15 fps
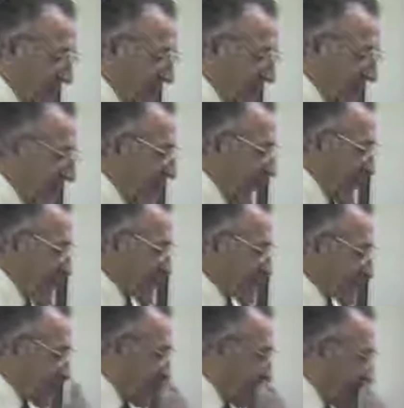All right,
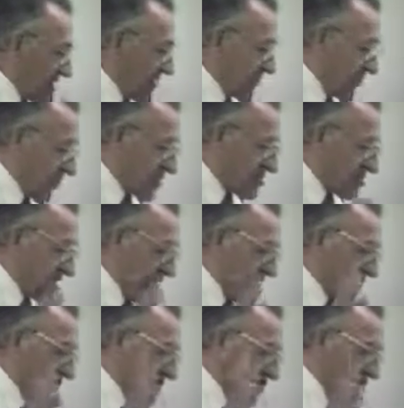the fourth
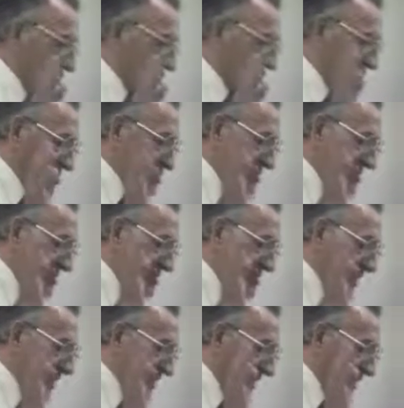chapter of Romans. What should we
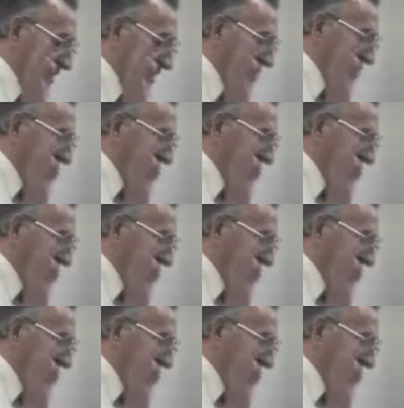say then